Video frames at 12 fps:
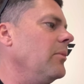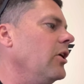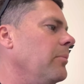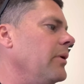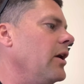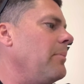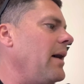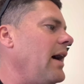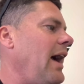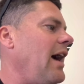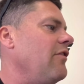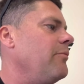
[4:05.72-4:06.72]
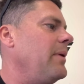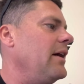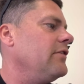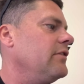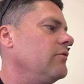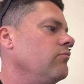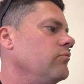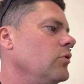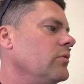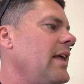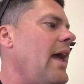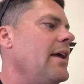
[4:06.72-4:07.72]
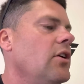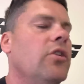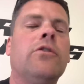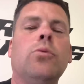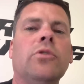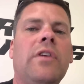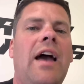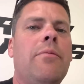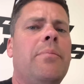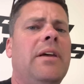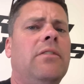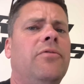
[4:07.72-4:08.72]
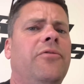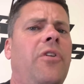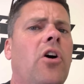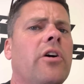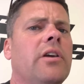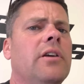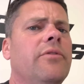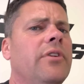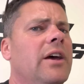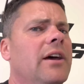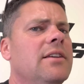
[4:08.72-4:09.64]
up about getting on towards 5:30